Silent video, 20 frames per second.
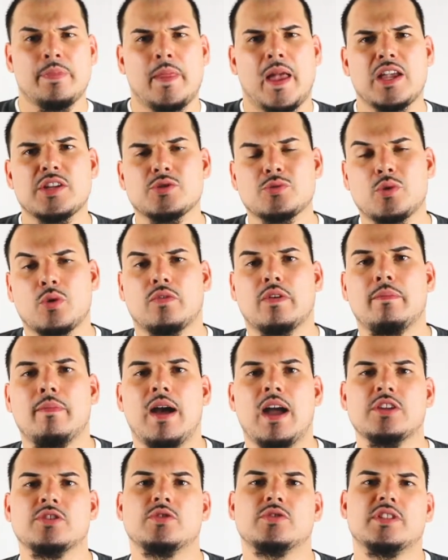I just want to
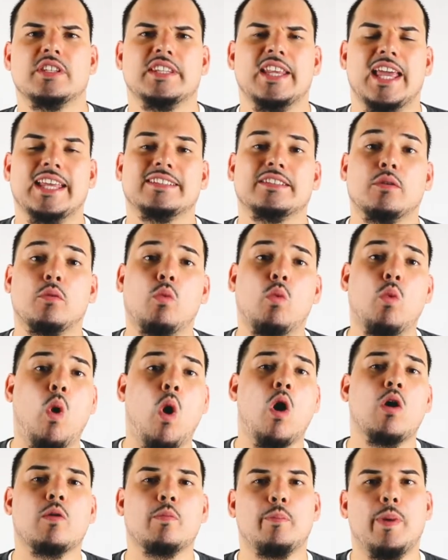remind you today to
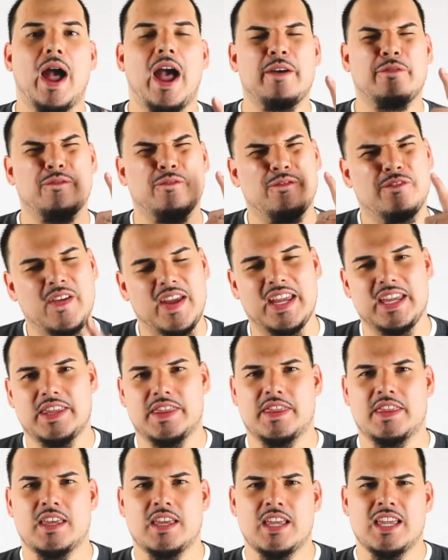walk by
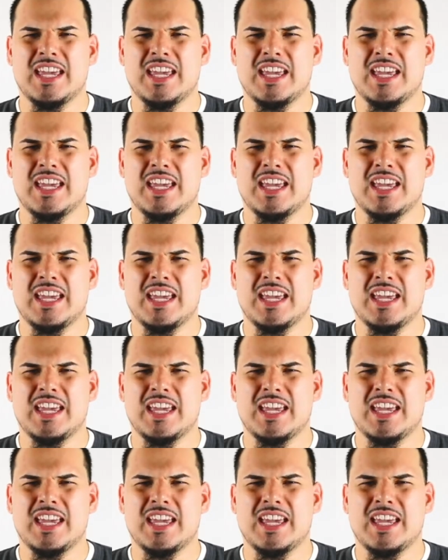faith.